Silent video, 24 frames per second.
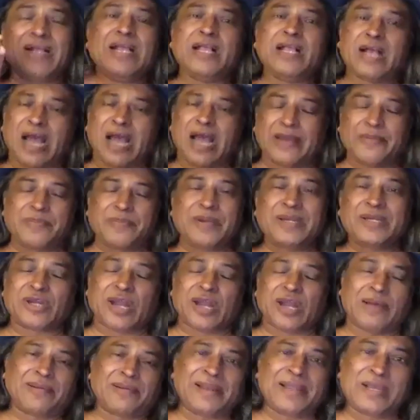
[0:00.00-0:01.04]
I've been
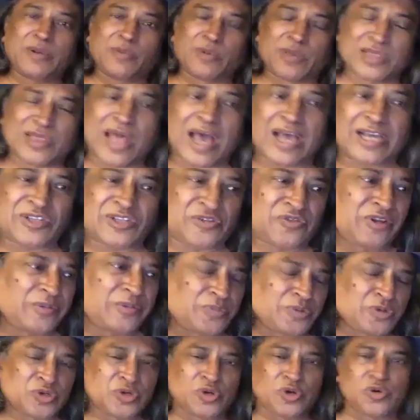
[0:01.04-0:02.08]
traveling with Last Film
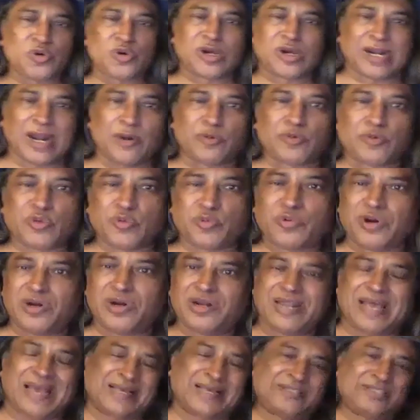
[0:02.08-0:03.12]
Show around the world
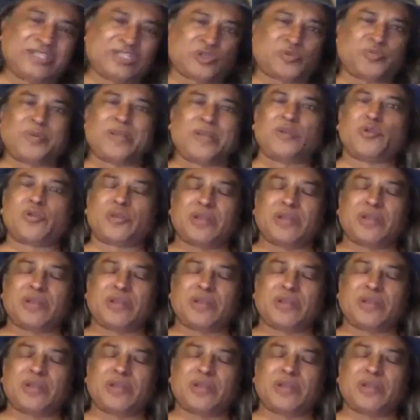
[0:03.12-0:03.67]
as it's been